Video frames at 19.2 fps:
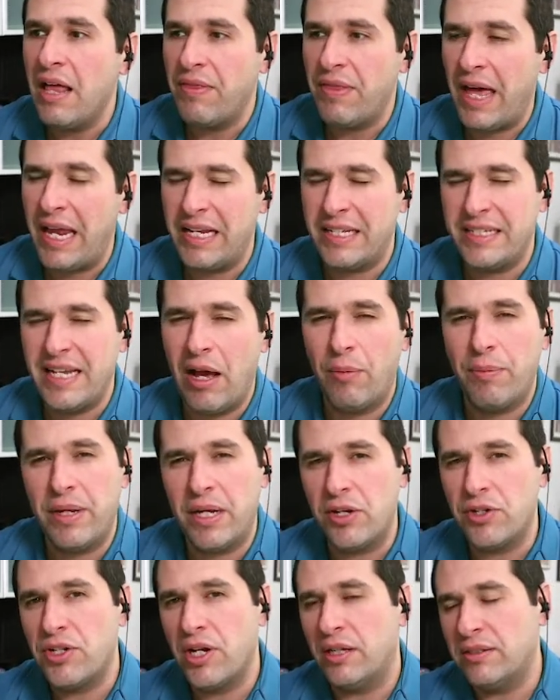That has now been
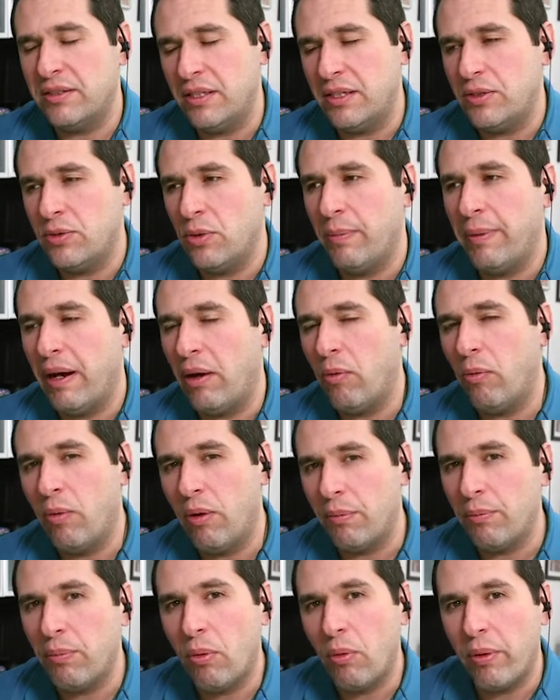adjusted to about
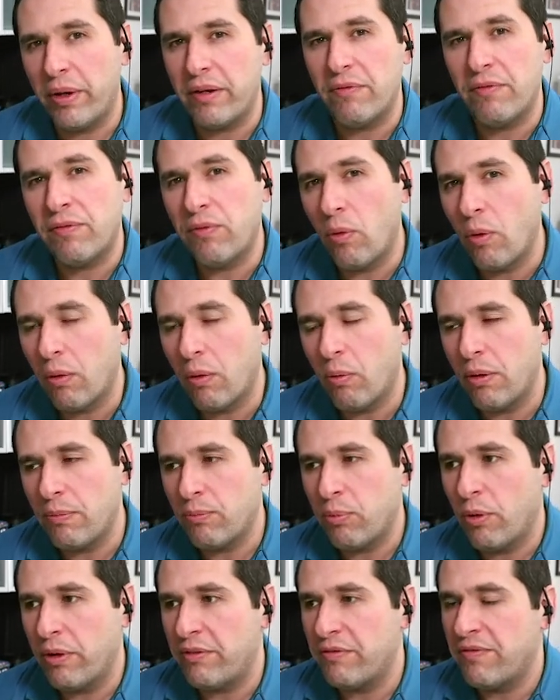1.4,
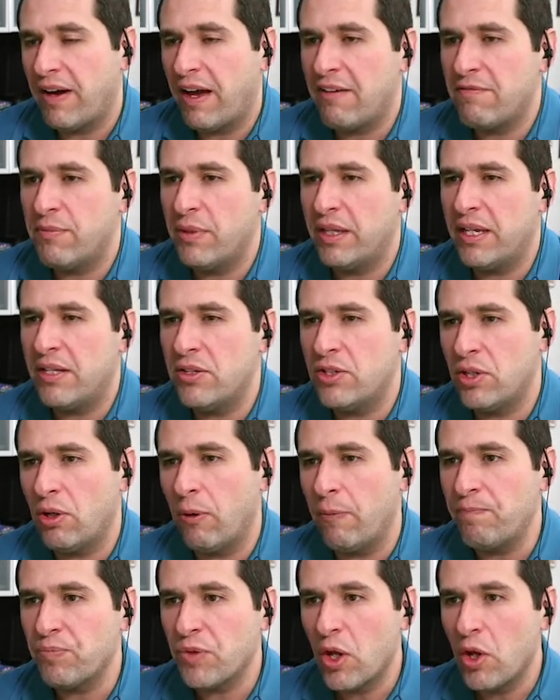1.5 million.
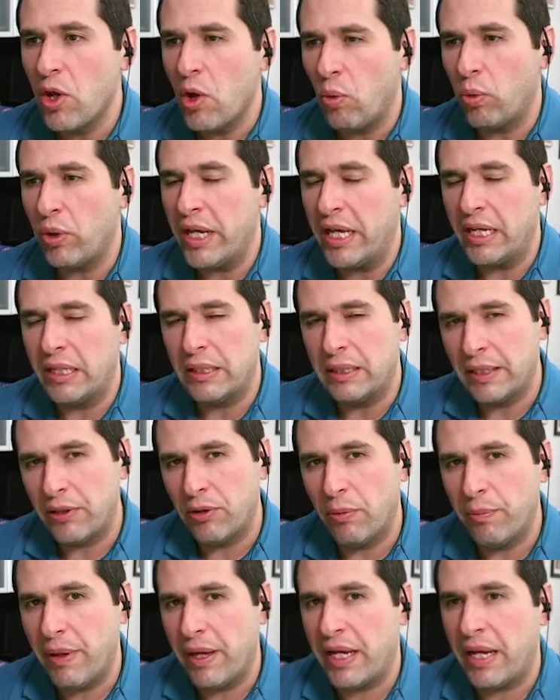So we'll get a
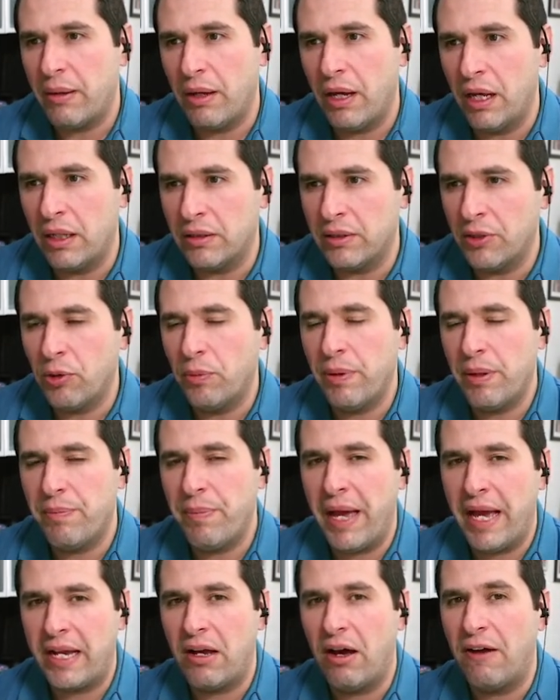little bit
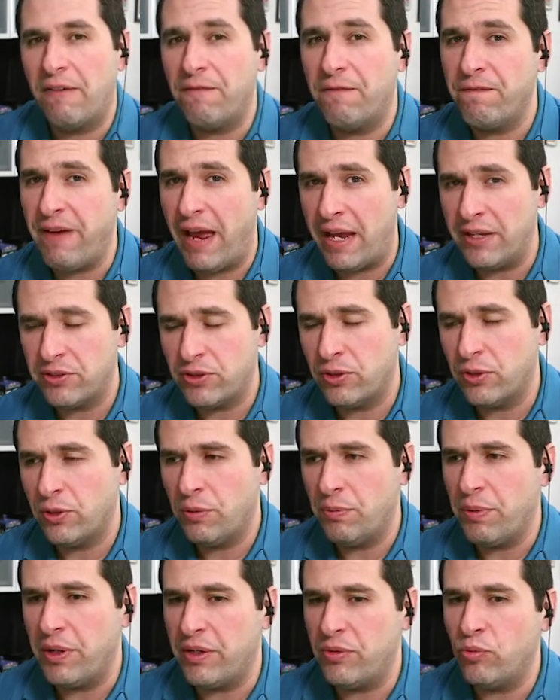back on faster,
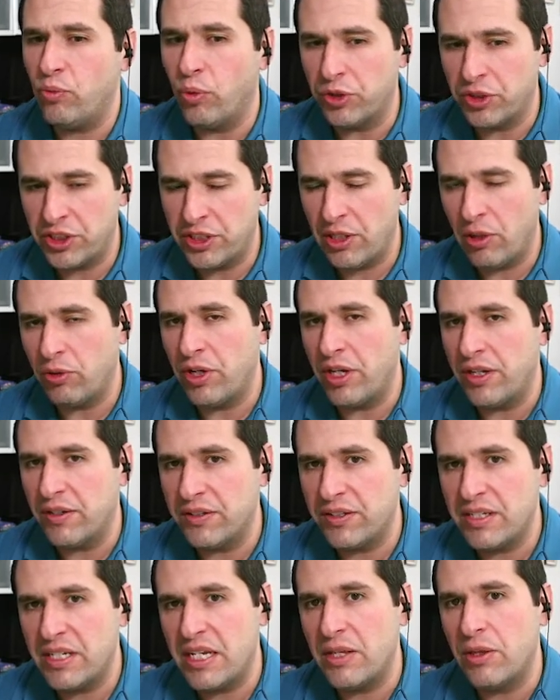but we're still going to
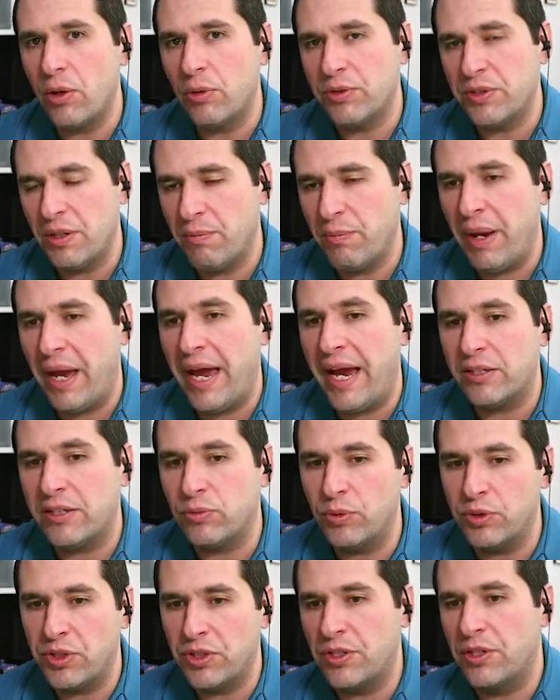see those impacts,
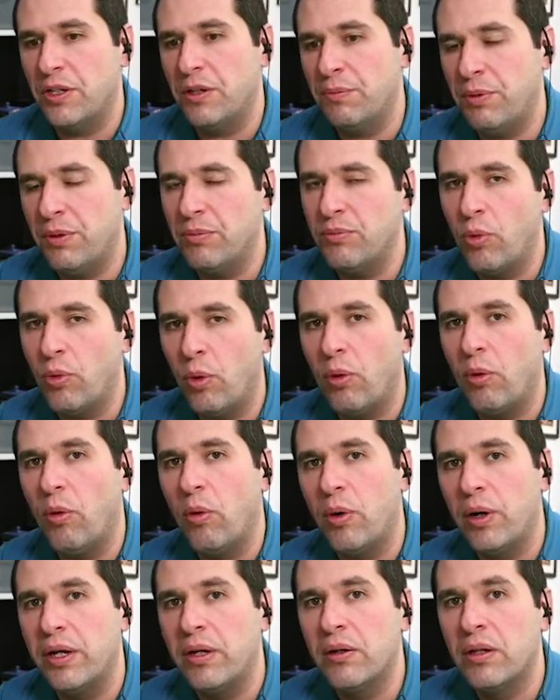which is going to put more
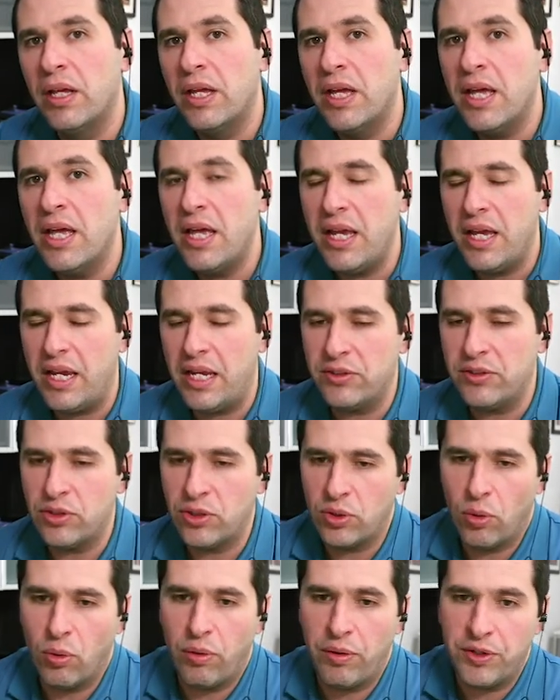oil in
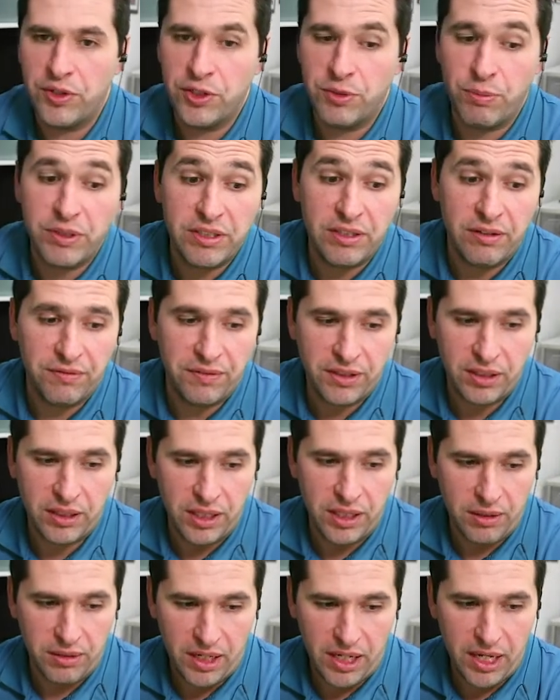storage,
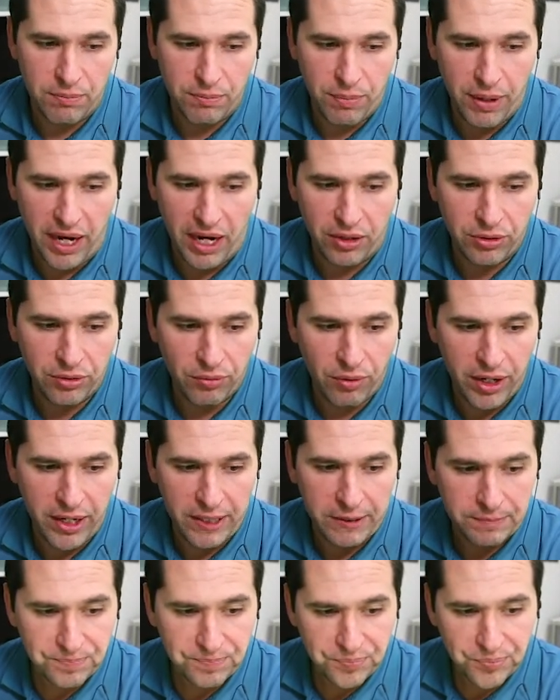specifically in pad three.